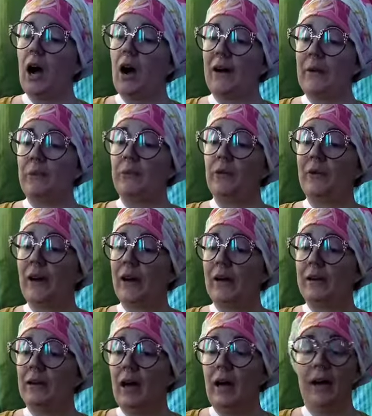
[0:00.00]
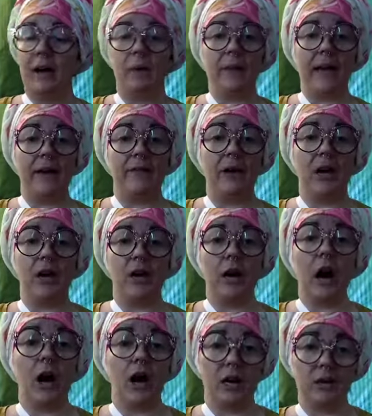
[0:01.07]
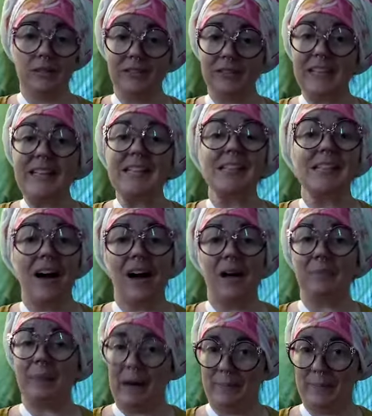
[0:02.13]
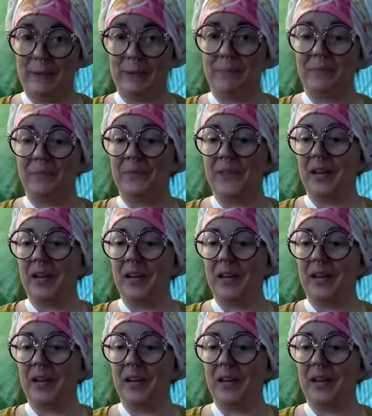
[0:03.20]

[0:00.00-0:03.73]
All right, moving on. Uh, we have our, our least hot pepper,